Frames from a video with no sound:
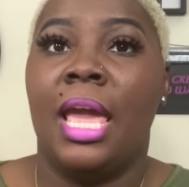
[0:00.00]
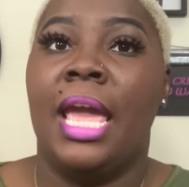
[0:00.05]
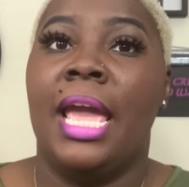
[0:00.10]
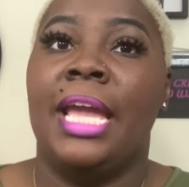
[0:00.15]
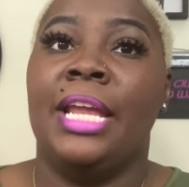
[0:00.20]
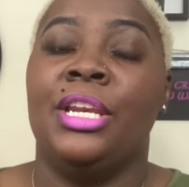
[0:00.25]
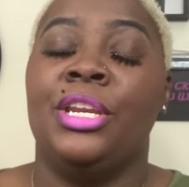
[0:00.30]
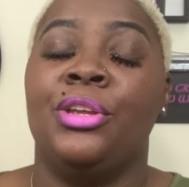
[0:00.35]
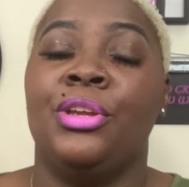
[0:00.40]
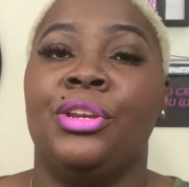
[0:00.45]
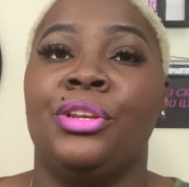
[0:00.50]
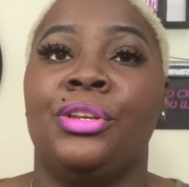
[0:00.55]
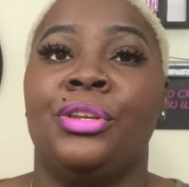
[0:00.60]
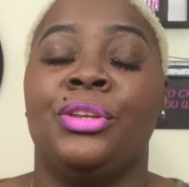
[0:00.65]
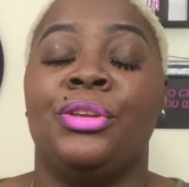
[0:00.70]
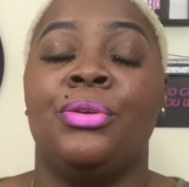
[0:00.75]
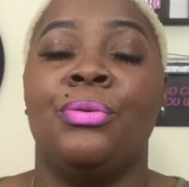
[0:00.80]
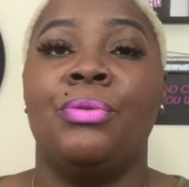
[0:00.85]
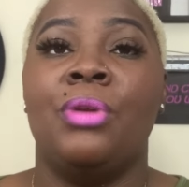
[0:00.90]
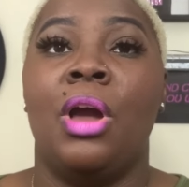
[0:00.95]
And then,
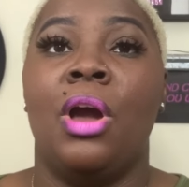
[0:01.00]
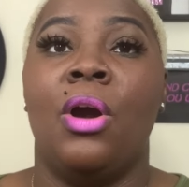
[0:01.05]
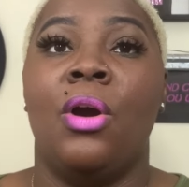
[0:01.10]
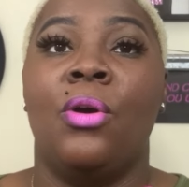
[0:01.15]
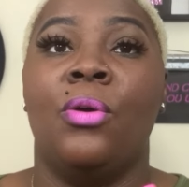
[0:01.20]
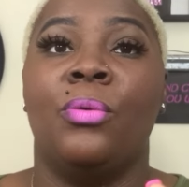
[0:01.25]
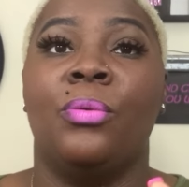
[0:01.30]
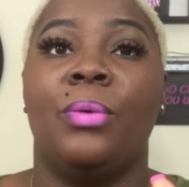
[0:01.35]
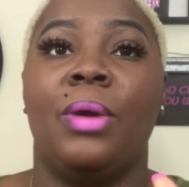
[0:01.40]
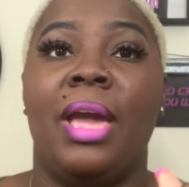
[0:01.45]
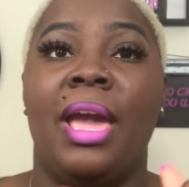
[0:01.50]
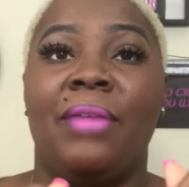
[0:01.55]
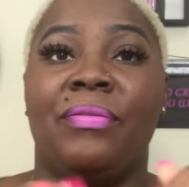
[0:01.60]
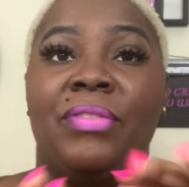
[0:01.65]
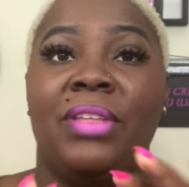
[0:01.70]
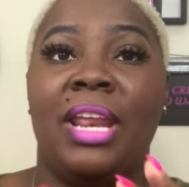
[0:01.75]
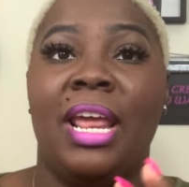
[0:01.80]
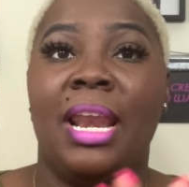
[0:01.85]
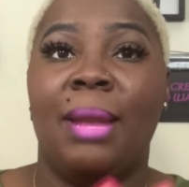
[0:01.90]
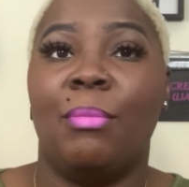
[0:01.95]
you know,
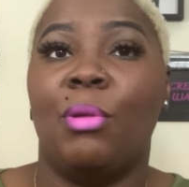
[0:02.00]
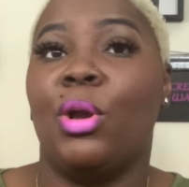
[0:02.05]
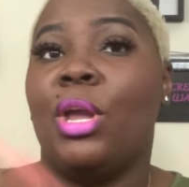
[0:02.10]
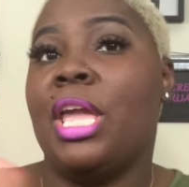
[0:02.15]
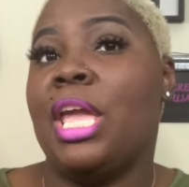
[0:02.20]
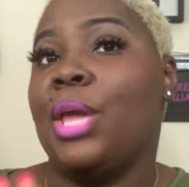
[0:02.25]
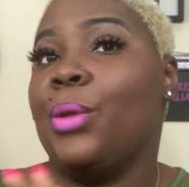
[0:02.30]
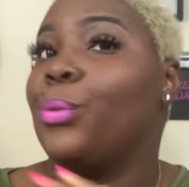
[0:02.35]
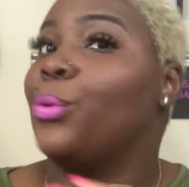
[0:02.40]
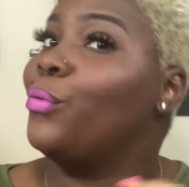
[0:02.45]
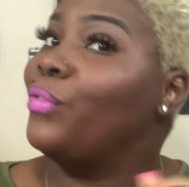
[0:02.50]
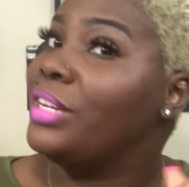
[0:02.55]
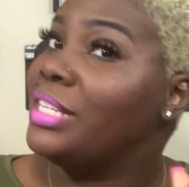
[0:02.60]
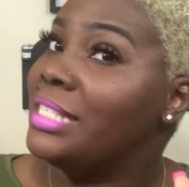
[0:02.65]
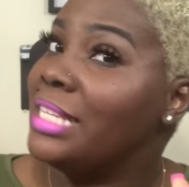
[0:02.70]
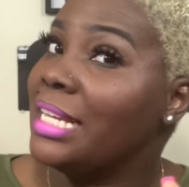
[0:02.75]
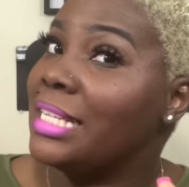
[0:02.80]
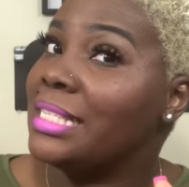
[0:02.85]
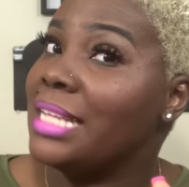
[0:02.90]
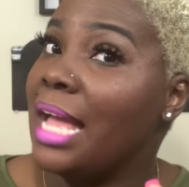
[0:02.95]
after that, I'm going to head on over to
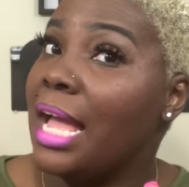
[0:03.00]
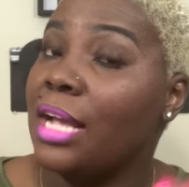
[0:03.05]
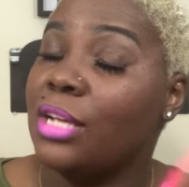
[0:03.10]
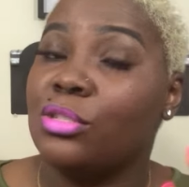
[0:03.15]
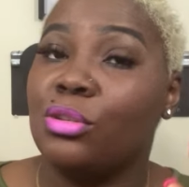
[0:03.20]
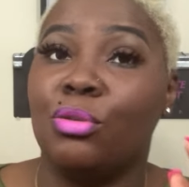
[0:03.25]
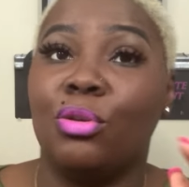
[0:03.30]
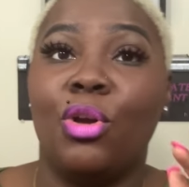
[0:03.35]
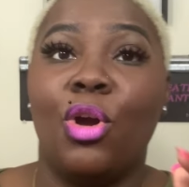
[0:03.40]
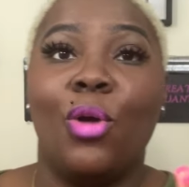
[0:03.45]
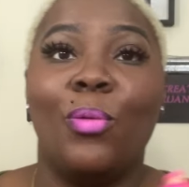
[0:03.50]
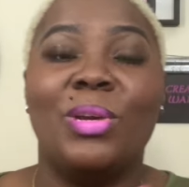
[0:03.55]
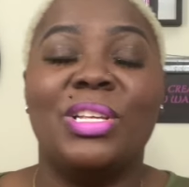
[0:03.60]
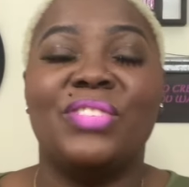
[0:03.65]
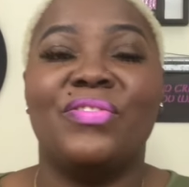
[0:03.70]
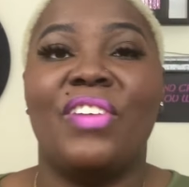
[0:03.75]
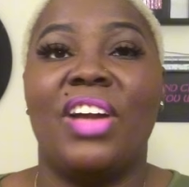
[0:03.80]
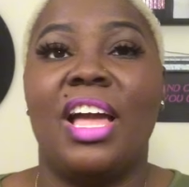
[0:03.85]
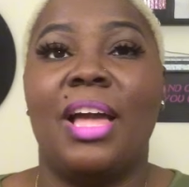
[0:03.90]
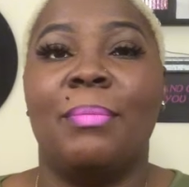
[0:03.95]
TikTok. So you can always
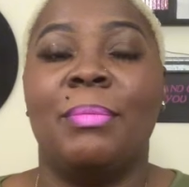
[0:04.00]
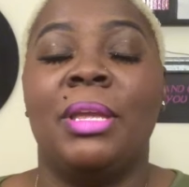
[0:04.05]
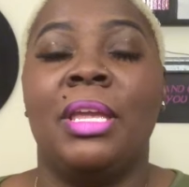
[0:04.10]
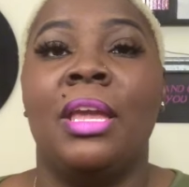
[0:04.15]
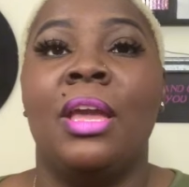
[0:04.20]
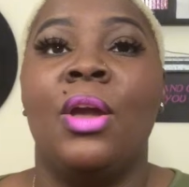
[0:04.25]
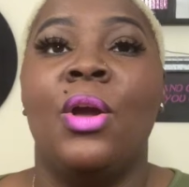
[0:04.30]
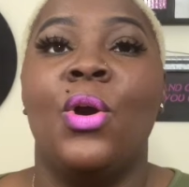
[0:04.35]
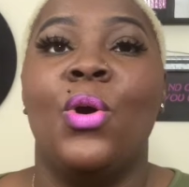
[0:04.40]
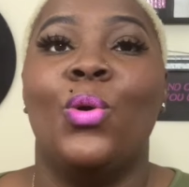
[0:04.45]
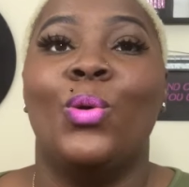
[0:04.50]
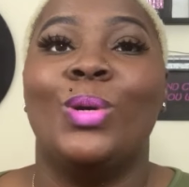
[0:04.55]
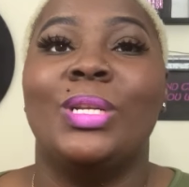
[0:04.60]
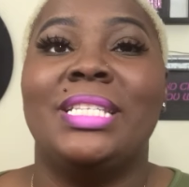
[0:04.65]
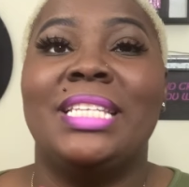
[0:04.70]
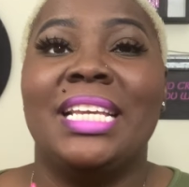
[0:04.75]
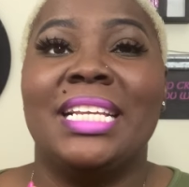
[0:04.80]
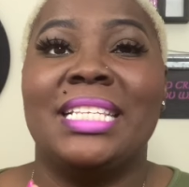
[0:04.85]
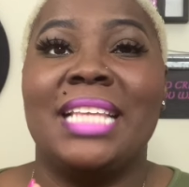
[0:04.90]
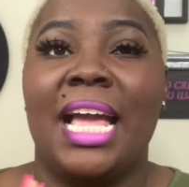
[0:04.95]
find me on
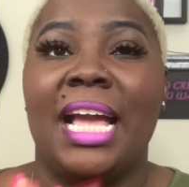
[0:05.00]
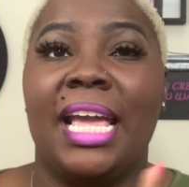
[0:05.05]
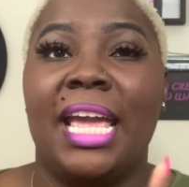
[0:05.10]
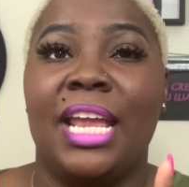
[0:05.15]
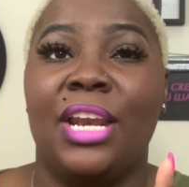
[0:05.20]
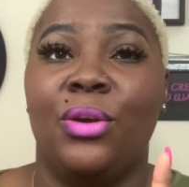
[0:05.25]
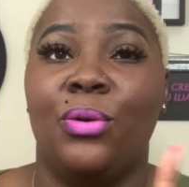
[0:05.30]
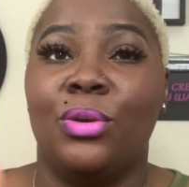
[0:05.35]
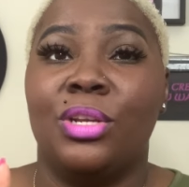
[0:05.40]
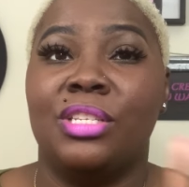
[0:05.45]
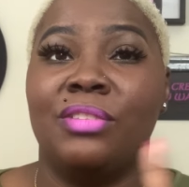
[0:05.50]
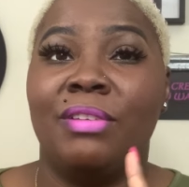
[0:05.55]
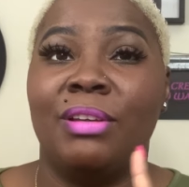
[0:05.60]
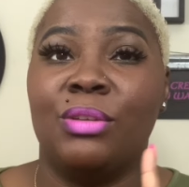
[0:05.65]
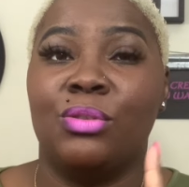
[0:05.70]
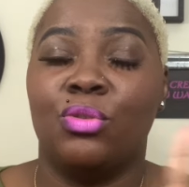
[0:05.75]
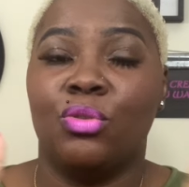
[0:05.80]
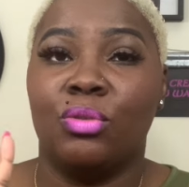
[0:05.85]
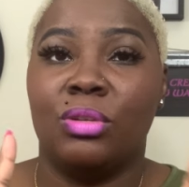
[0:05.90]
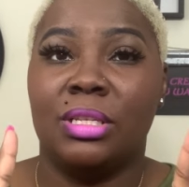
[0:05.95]
TikTok. Candi Coated
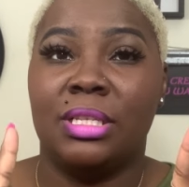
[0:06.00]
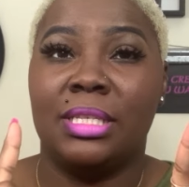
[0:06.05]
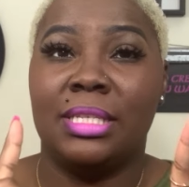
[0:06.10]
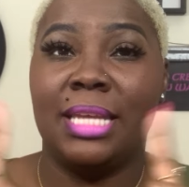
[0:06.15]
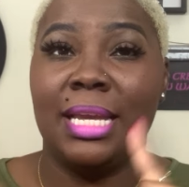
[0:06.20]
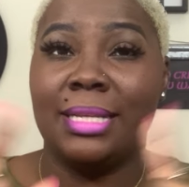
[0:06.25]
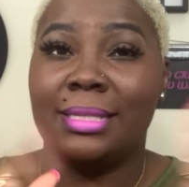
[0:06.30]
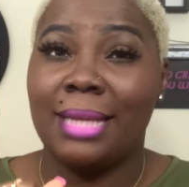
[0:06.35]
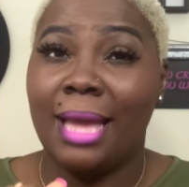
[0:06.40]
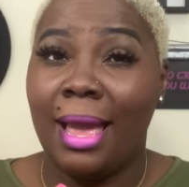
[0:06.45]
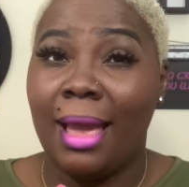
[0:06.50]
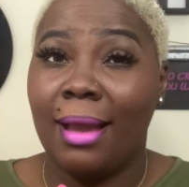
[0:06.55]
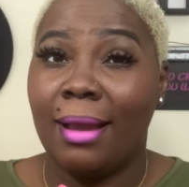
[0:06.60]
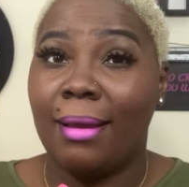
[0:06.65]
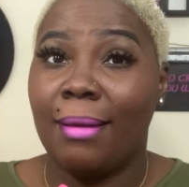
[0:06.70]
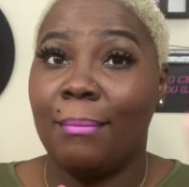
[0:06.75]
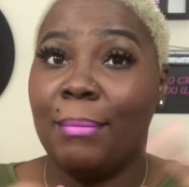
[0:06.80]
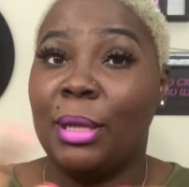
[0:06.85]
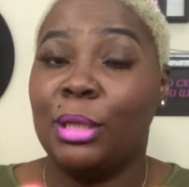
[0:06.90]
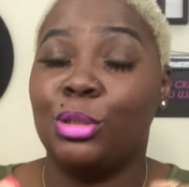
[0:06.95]
Secrets on TikTok.
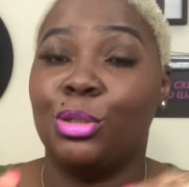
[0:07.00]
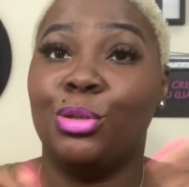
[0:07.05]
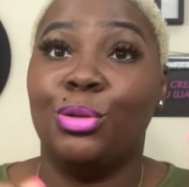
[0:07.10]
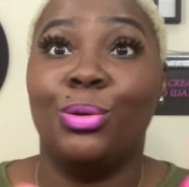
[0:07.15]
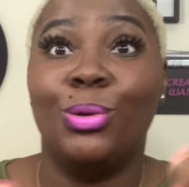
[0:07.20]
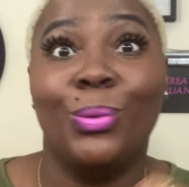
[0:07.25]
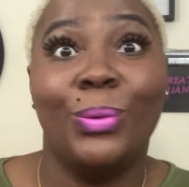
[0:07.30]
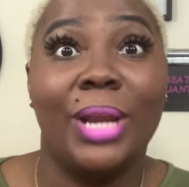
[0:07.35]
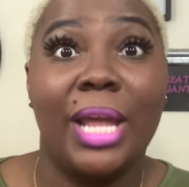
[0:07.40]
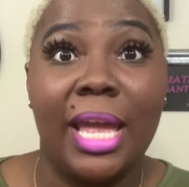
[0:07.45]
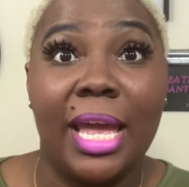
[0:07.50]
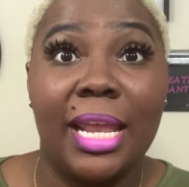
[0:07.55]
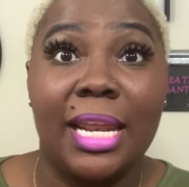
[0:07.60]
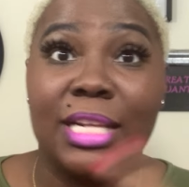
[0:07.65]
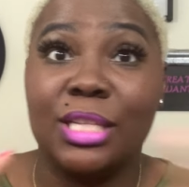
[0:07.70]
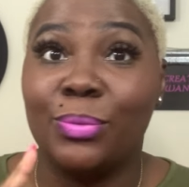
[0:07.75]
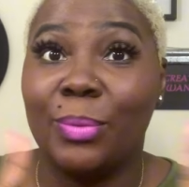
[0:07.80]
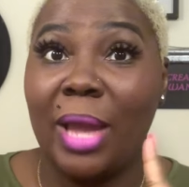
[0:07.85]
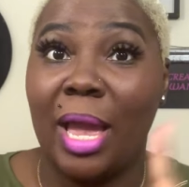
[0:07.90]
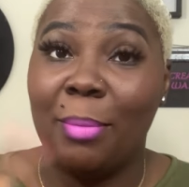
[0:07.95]
Make sure you go there.
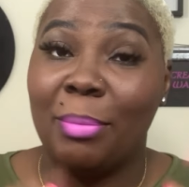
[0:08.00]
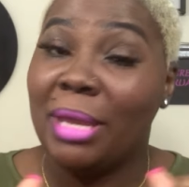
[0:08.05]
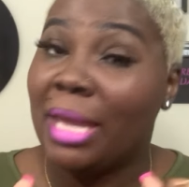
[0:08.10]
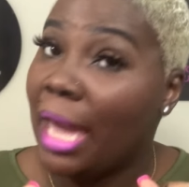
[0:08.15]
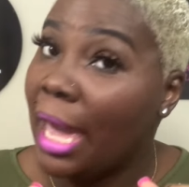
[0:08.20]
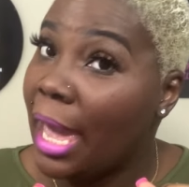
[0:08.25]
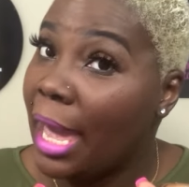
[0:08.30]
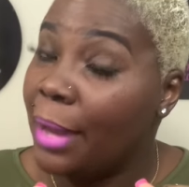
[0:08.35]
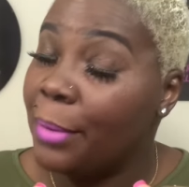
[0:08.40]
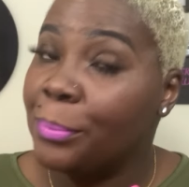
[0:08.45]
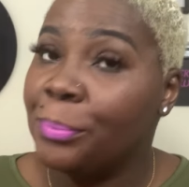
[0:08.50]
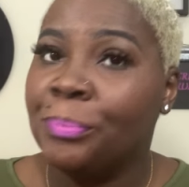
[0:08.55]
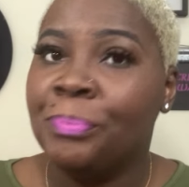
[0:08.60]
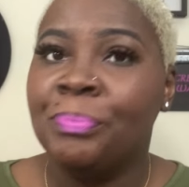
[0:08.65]
That's where I be at.